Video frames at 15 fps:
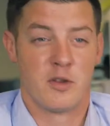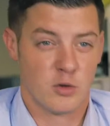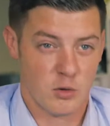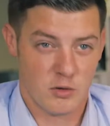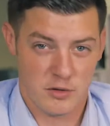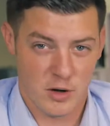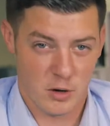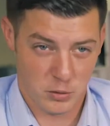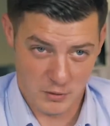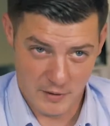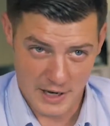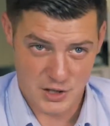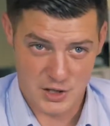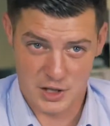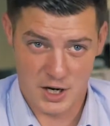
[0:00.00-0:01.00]
saw results with
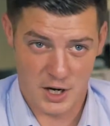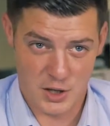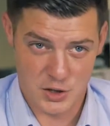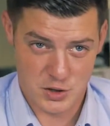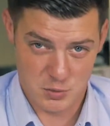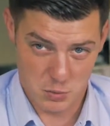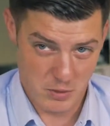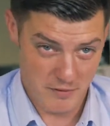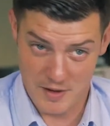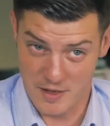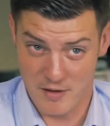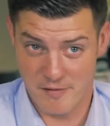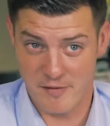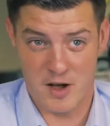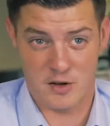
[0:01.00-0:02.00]
Action Coach within
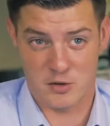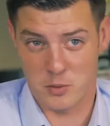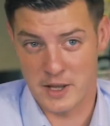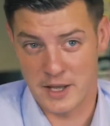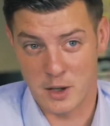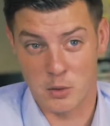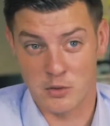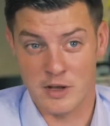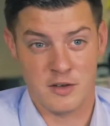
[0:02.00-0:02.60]
the first week. It was